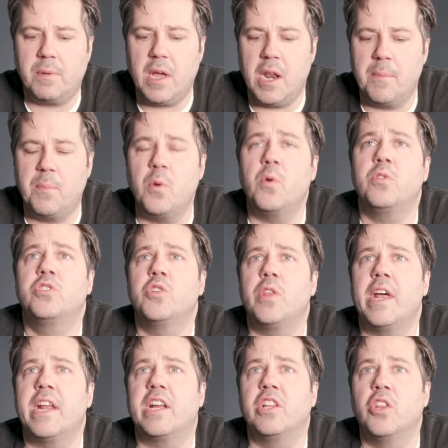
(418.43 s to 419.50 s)
kind of boot so
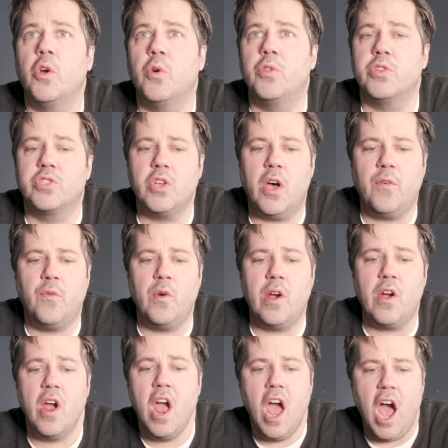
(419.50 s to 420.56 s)
that I can load the
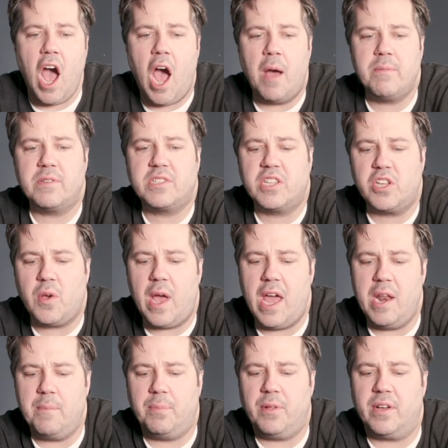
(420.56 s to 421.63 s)
software, I'm just going to go ahead and